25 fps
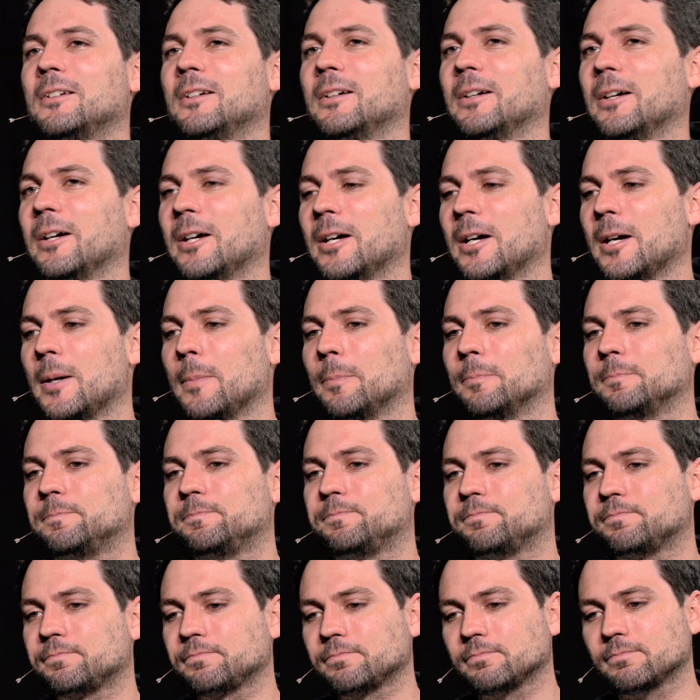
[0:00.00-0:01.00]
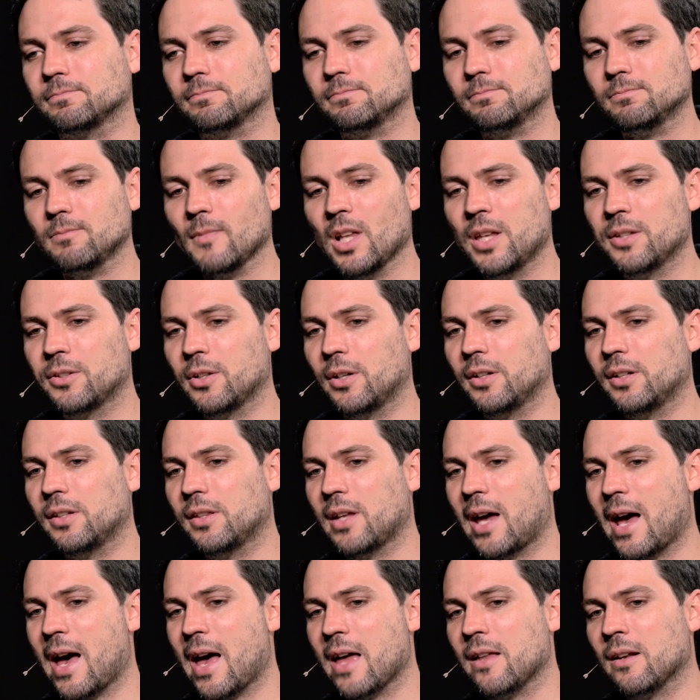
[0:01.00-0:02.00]
So I did
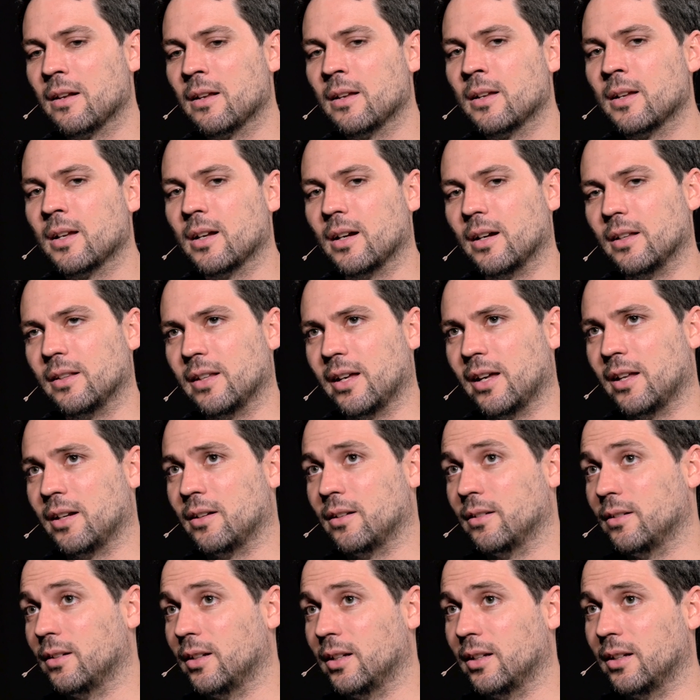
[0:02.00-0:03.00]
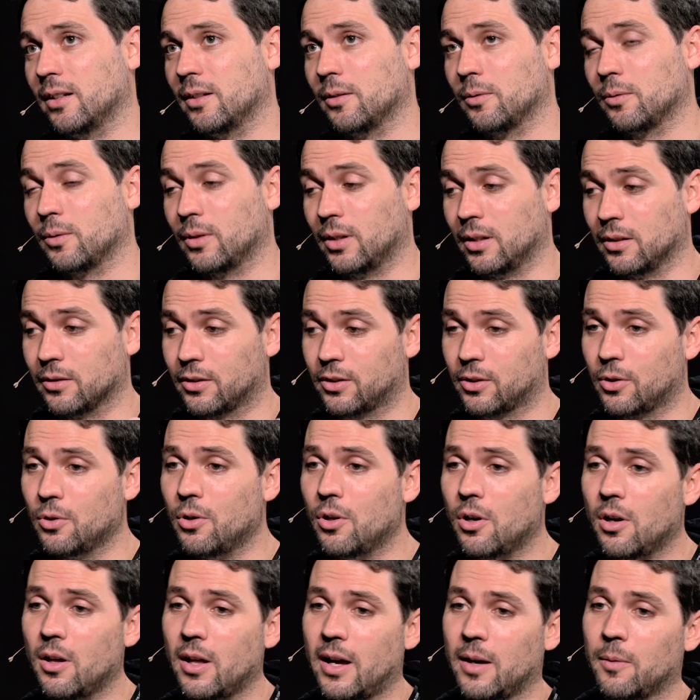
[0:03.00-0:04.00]
that, and then in
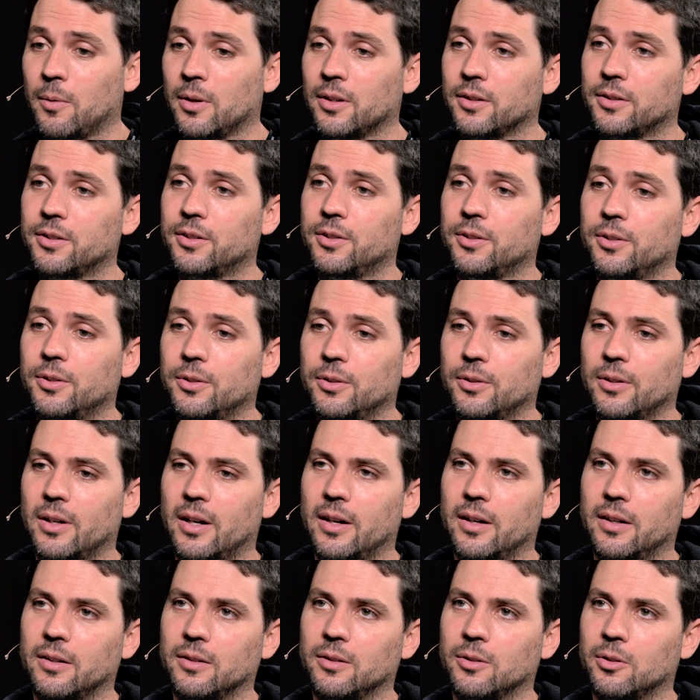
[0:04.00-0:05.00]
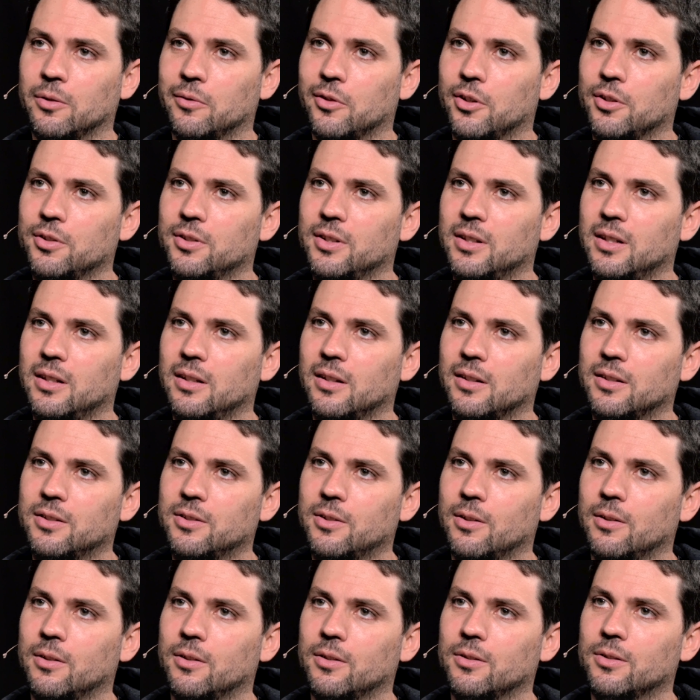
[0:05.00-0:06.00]
school I went to university. I
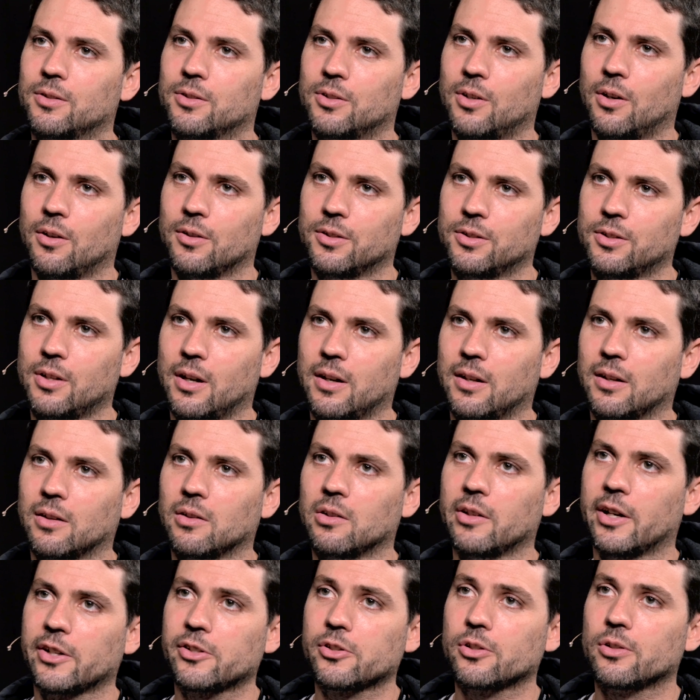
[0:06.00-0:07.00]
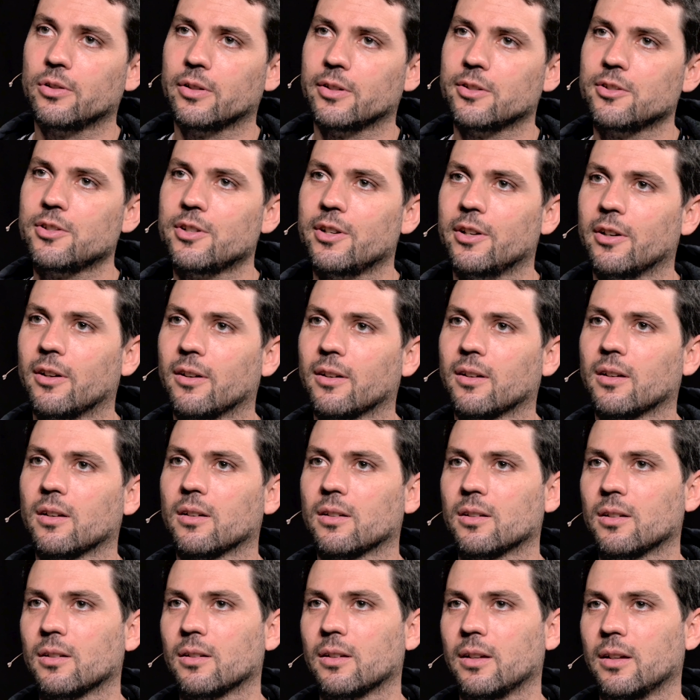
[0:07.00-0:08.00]
started studying electrical
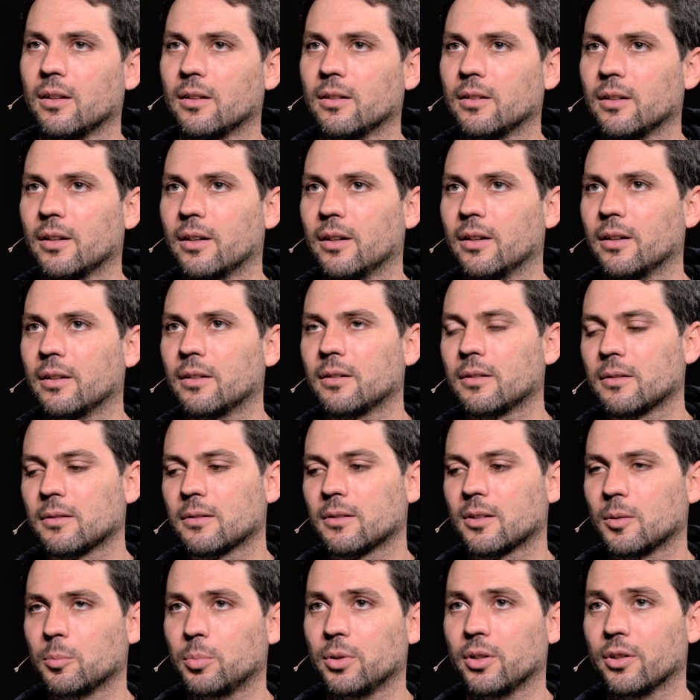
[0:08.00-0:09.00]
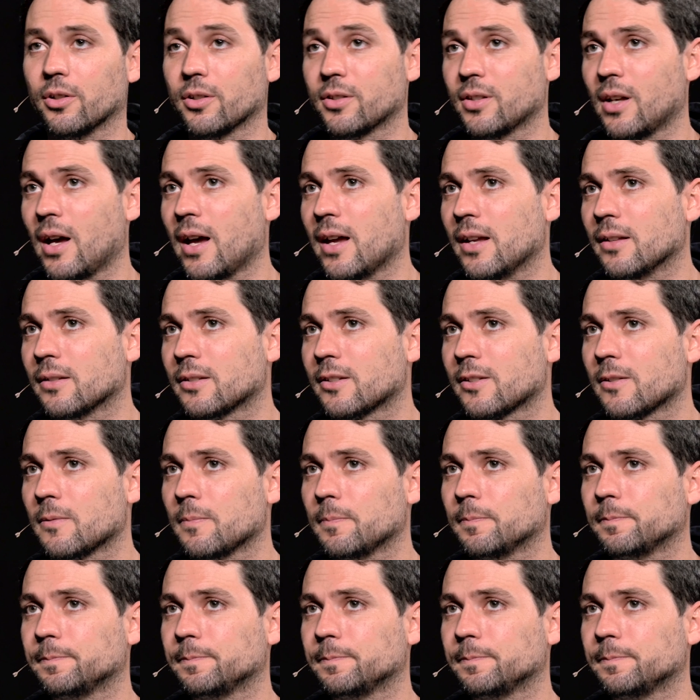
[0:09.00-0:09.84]
engineering and computer science.